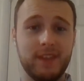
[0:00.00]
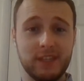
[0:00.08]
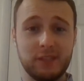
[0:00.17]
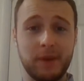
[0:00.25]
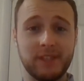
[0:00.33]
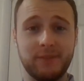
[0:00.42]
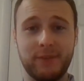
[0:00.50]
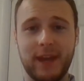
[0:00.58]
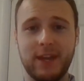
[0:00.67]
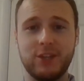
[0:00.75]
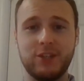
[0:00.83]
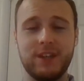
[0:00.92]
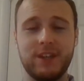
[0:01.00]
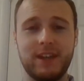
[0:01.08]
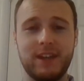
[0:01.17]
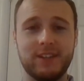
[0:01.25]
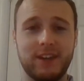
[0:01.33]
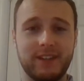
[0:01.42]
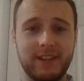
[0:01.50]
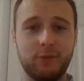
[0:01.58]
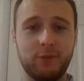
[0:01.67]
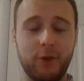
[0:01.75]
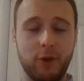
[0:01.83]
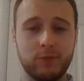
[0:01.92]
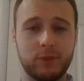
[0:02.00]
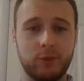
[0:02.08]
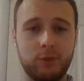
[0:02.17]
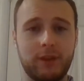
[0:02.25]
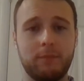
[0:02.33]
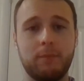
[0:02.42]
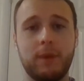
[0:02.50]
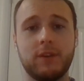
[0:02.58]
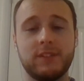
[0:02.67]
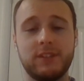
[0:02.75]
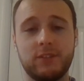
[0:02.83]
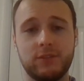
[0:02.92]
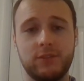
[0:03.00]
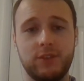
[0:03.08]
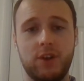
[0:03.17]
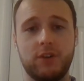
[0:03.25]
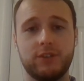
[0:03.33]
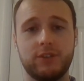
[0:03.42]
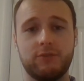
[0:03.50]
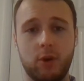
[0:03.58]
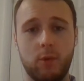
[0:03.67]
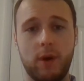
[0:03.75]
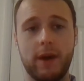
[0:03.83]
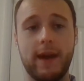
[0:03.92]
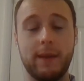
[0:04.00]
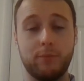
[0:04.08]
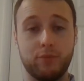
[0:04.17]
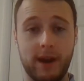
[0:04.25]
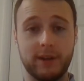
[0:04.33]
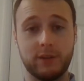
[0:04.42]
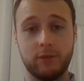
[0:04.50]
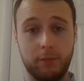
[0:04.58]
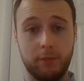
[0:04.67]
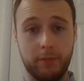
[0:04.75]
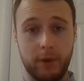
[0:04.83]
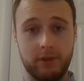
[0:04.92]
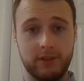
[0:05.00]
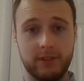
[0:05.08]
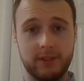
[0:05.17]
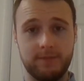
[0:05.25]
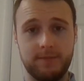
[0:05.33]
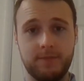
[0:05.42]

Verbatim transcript: This specification is ideal for homeschooling because it does not require a practical component.